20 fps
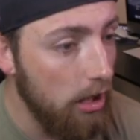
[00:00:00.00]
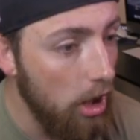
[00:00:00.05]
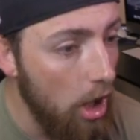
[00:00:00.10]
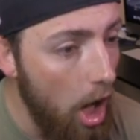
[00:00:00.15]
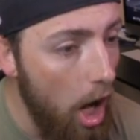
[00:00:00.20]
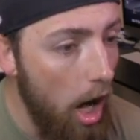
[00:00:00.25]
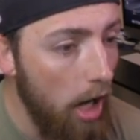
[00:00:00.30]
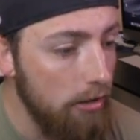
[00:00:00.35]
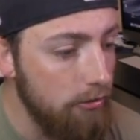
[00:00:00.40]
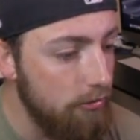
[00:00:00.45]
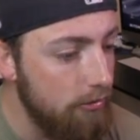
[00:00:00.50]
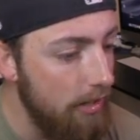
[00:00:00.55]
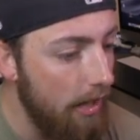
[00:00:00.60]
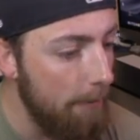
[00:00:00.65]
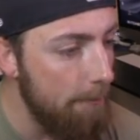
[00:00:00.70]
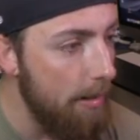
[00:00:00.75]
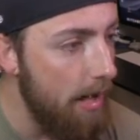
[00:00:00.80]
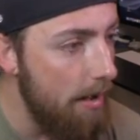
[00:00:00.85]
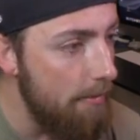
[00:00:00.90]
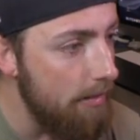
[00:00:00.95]
launched,
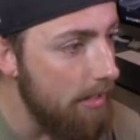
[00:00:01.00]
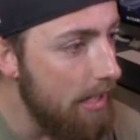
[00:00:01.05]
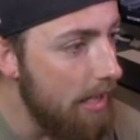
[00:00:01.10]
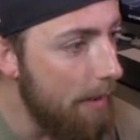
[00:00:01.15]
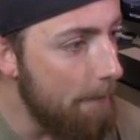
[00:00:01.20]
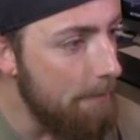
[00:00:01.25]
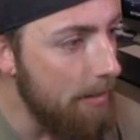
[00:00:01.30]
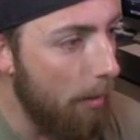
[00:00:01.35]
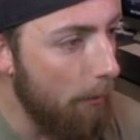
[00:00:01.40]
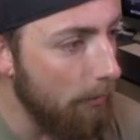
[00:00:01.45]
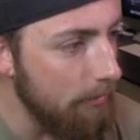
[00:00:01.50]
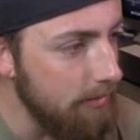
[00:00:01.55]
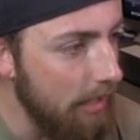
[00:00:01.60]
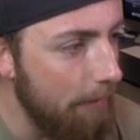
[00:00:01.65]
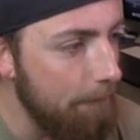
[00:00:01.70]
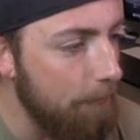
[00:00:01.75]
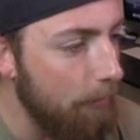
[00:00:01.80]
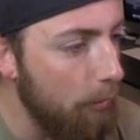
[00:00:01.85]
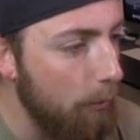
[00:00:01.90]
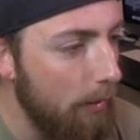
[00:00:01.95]
that baby. But yeah, we're
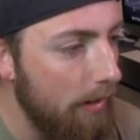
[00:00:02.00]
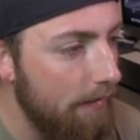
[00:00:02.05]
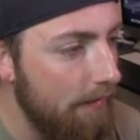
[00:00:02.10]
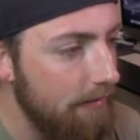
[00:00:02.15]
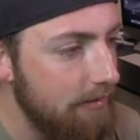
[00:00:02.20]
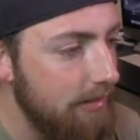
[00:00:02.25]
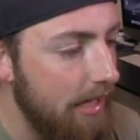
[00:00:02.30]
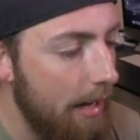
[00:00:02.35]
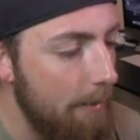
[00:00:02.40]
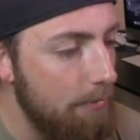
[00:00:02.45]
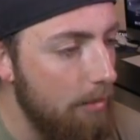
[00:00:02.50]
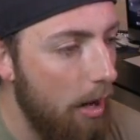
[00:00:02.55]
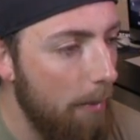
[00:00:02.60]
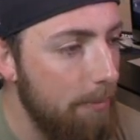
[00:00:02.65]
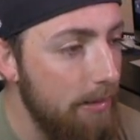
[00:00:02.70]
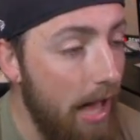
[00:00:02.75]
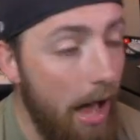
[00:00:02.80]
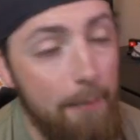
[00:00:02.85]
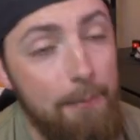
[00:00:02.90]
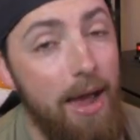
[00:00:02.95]
definitely winning this game, though.
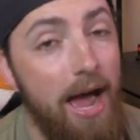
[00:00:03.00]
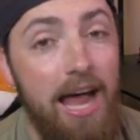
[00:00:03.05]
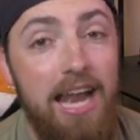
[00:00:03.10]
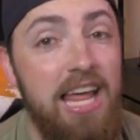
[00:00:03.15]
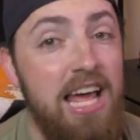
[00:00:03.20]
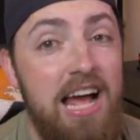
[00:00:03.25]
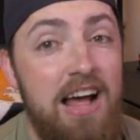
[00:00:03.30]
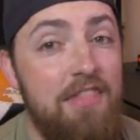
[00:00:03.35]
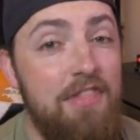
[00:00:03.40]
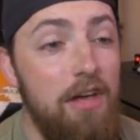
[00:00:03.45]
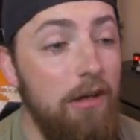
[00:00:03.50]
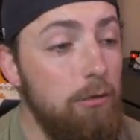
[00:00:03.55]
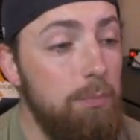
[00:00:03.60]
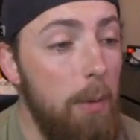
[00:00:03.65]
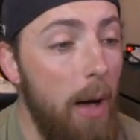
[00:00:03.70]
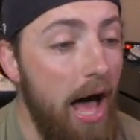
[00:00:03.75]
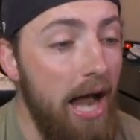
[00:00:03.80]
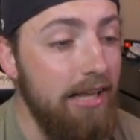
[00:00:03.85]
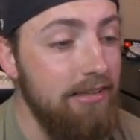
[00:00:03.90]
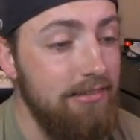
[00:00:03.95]
But yeah, man, this
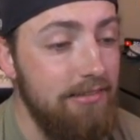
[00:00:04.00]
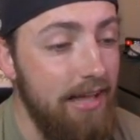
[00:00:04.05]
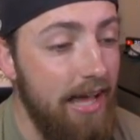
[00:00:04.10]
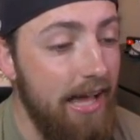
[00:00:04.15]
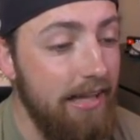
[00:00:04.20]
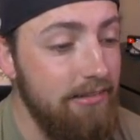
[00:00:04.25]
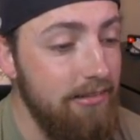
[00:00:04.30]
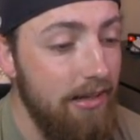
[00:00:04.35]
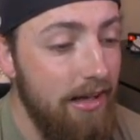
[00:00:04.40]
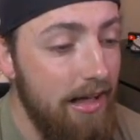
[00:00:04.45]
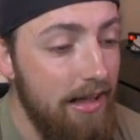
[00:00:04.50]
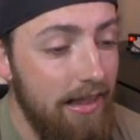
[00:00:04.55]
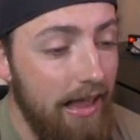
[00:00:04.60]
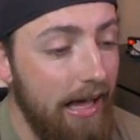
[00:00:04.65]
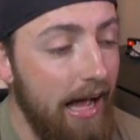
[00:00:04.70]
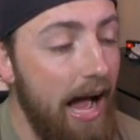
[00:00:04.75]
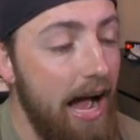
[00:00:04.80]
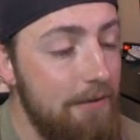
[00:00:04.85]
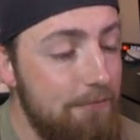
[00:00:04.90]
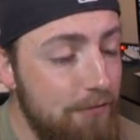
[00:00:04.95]
batting stance,
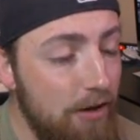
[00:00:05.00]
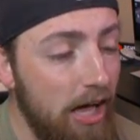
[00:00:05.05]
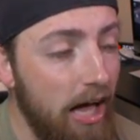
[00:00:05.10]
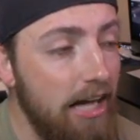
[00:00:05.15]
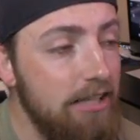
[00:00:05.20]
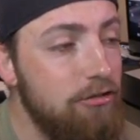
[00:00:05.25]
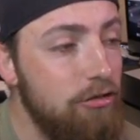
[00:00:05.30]
like, I feel like